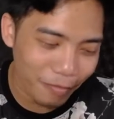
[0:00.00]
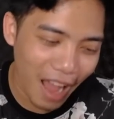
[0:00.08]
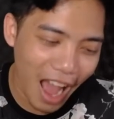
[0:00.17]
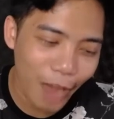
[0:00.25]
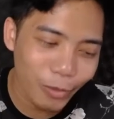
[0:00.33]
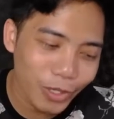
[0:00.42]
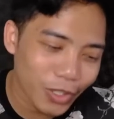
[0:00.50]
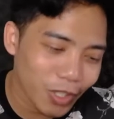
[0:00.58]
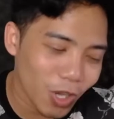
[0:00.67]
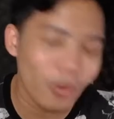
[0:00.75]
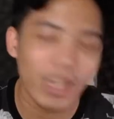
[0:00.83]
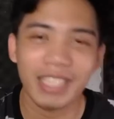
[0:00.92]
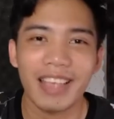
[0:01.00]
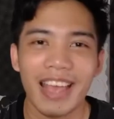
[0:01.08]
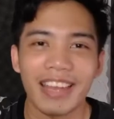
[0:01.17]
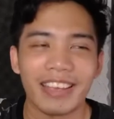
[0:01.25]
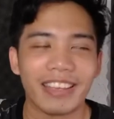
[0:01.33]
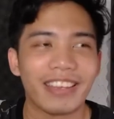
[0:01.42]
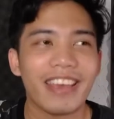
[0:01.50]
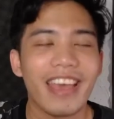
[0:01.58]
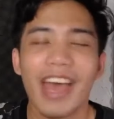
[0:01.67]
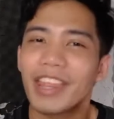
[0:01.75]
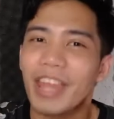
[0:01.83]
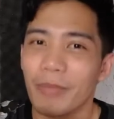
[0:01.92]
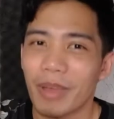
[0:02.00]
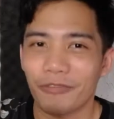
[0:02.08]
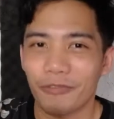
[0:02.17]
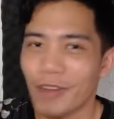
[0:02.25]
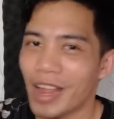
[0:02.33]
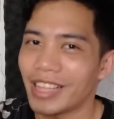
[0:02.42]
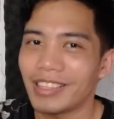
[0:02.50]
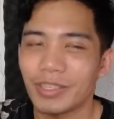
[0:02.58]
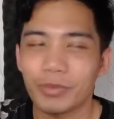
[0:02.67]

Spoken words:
I was so excited that my friends